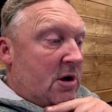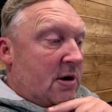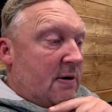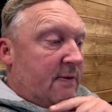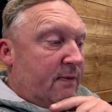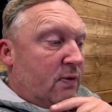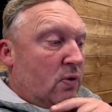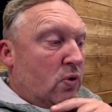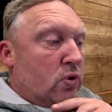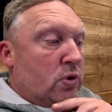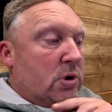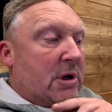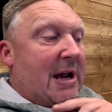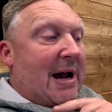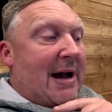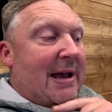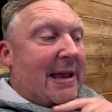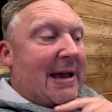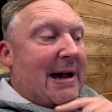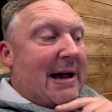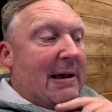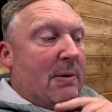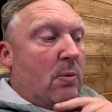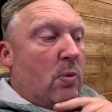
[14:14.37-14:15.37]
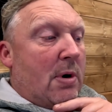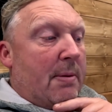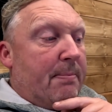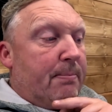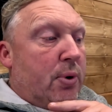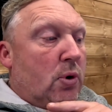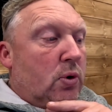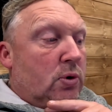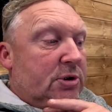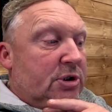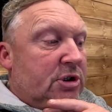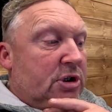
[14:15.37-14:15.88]
Ford KA
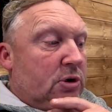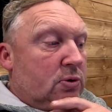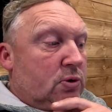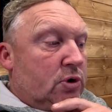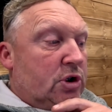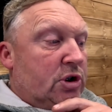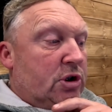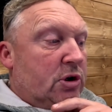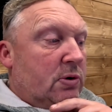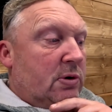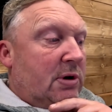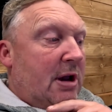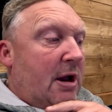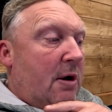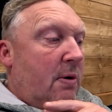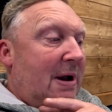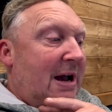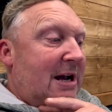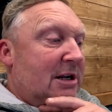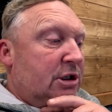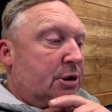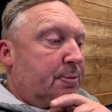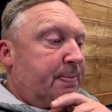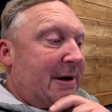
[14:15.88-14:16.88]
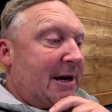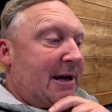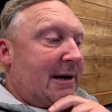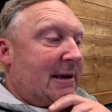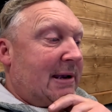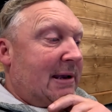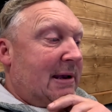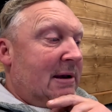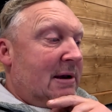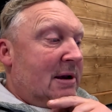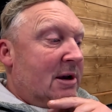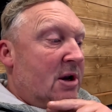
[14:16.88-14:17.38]
1.2 studio
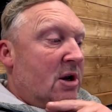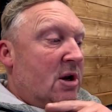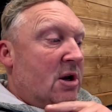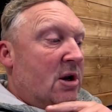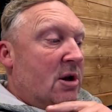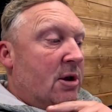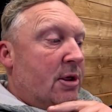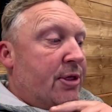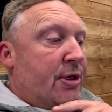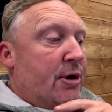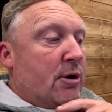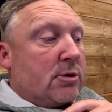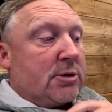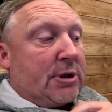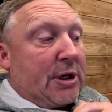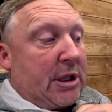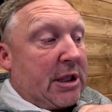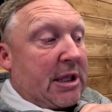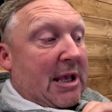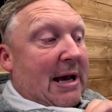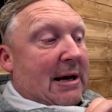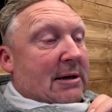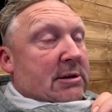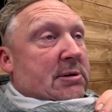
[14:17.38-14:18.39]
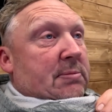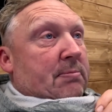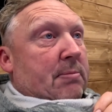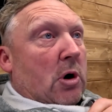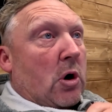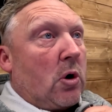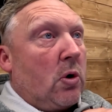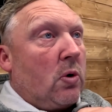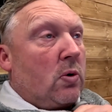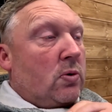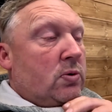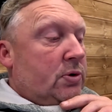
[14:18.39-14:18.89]
hatchback, 30,000
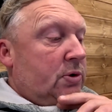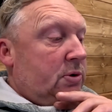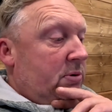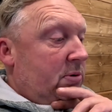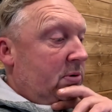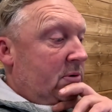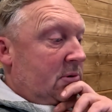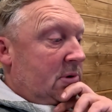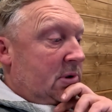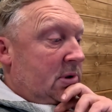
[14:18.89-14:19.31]
miles.